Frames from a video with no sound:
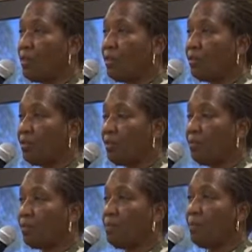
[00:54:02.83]
when their
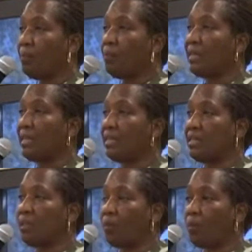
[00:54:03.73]
service member
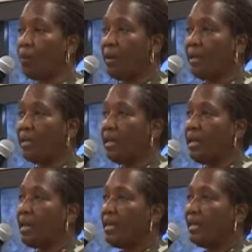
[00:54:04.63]
is deployed.
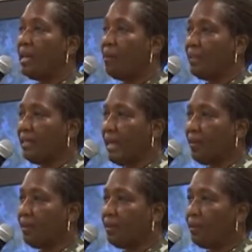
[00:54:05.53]
They come
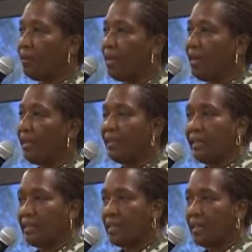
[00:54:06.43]
together at the
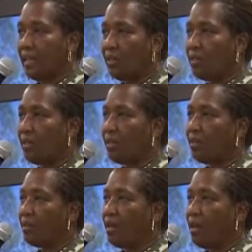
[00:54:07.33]

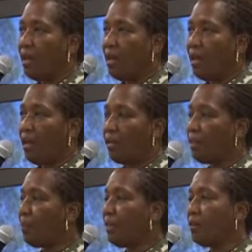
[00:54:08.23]
installation uh,
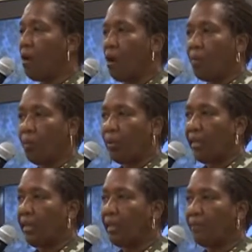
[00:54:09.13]
could be at the
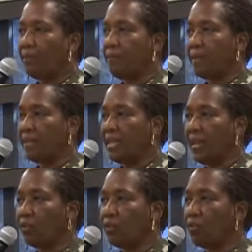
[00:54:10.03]
Armory, it's
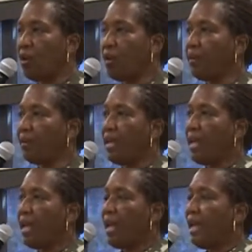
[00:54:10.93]
National Guard.
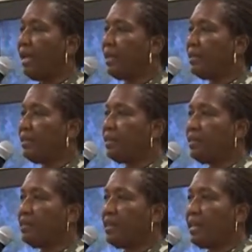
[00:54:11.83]
And
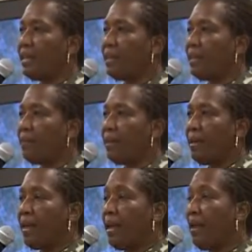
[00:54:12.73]
they
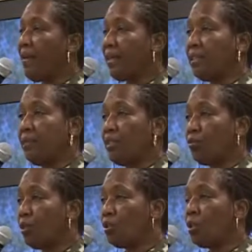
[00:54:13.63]
have activities
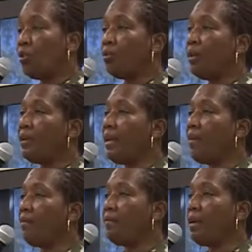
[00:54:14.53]
for the children, they
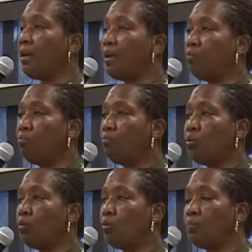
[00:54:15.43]
have
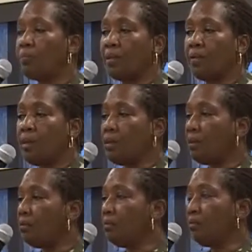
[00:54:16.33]
um,
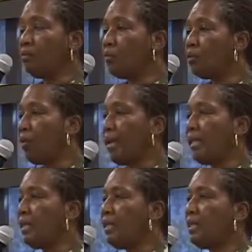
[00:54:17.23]
um,
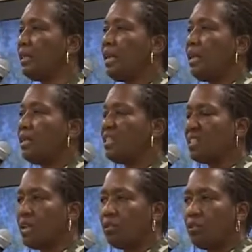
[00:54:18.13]
training,
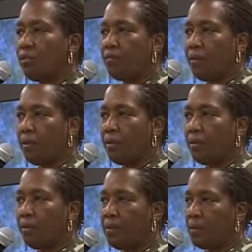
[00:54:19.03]
discussions for
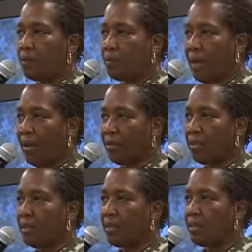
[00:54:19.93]
the
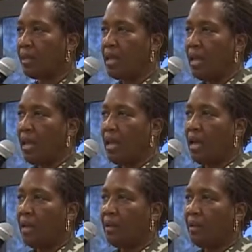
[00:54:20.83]
spouses,
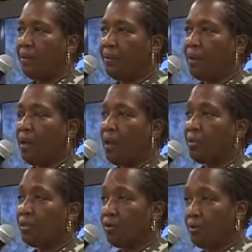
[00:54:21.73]
uh,
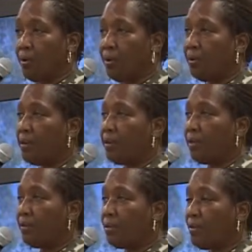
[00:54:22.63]
also for
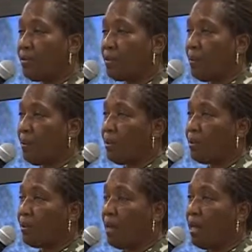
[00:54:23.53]
the service member
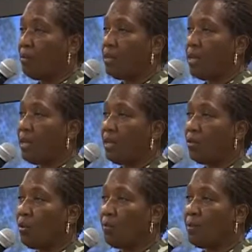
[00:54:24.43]
as well,
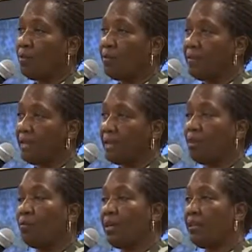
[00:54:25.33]
in terms of
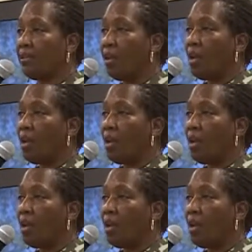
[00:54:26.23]
dealing with